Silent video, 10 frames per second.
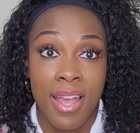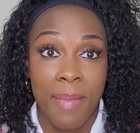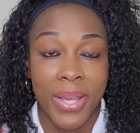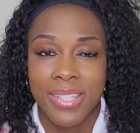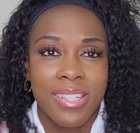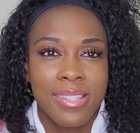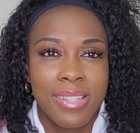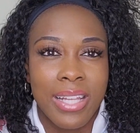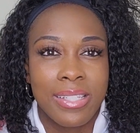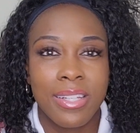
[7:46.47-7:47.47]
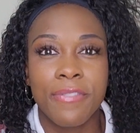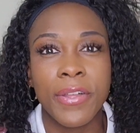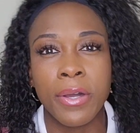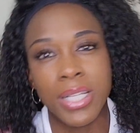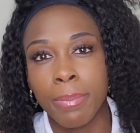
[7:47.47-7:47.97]
because I just like didn't
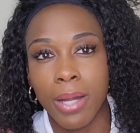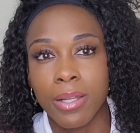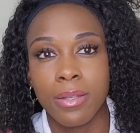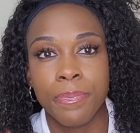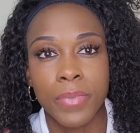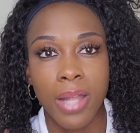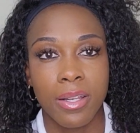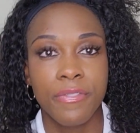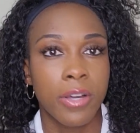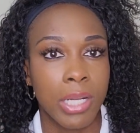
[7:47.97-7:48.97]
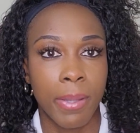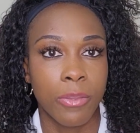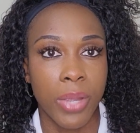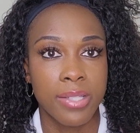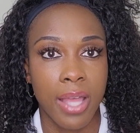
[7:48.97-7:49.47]
feel good about it. I didn't feel good about
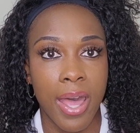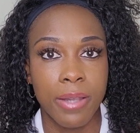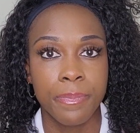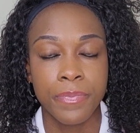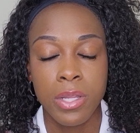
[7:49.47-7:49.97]
the race ahead.